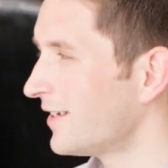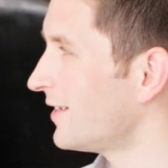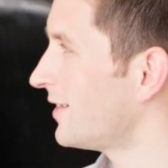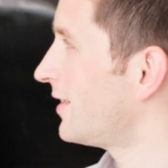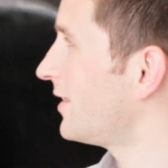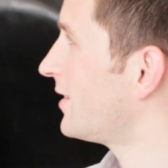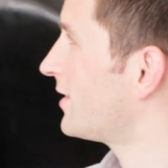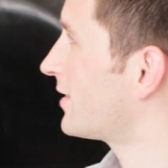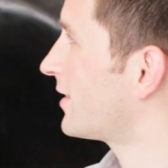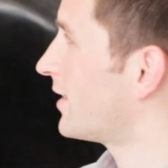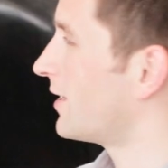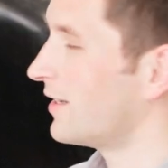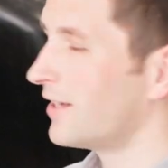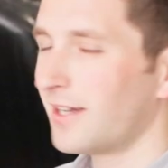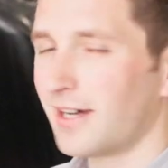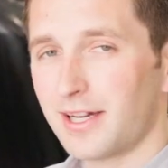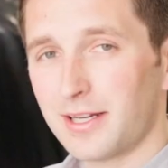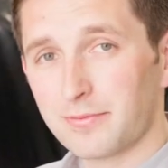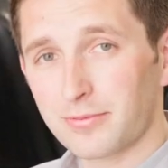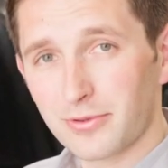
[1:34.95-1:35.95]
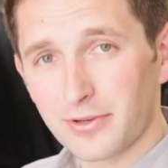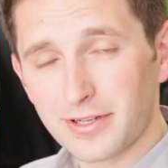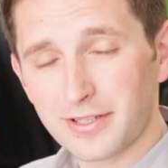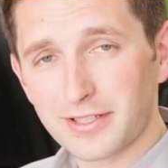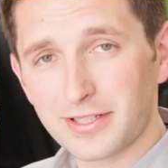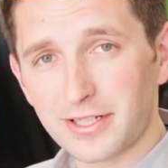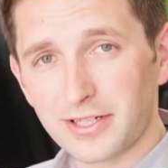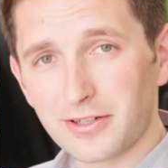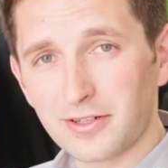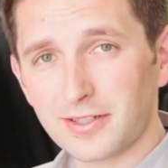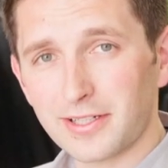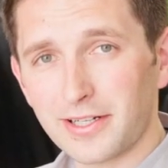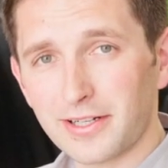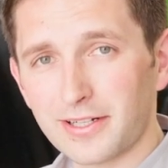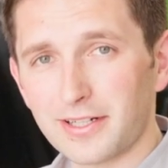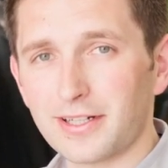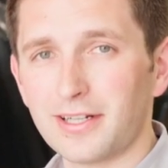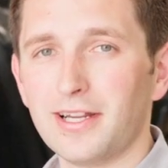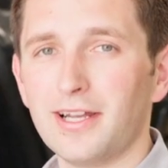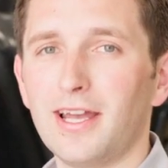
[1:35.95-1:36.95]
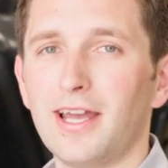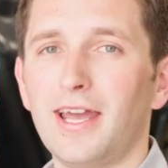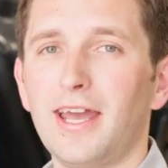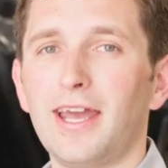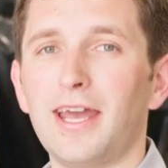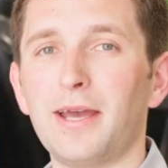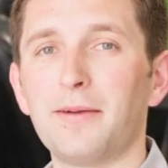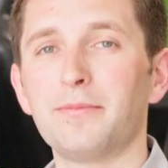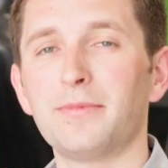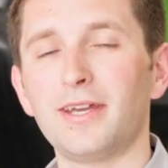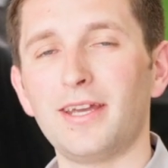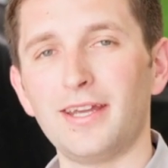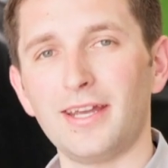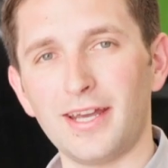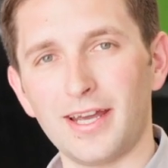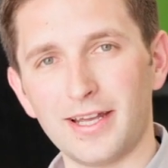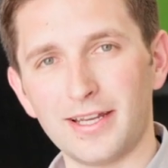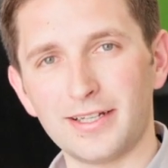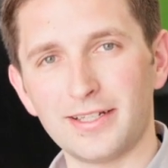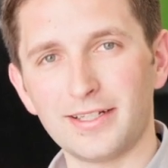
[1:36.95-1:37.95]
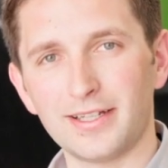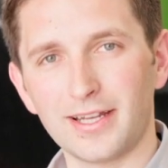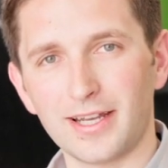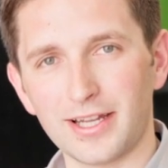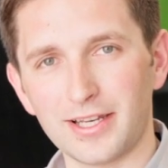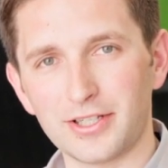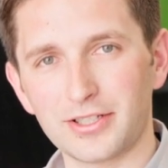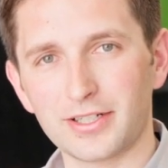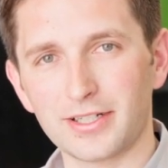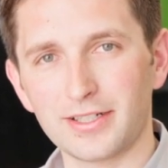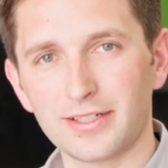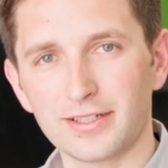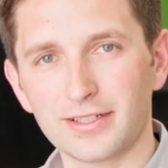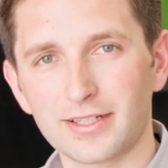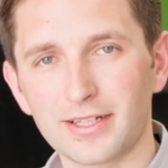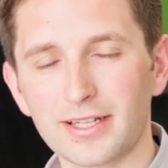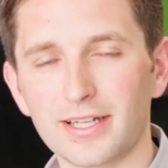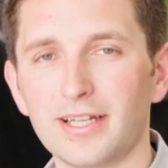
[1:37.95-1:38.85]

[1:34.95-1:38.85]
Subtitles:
It is a 9.0 liter MAN engine.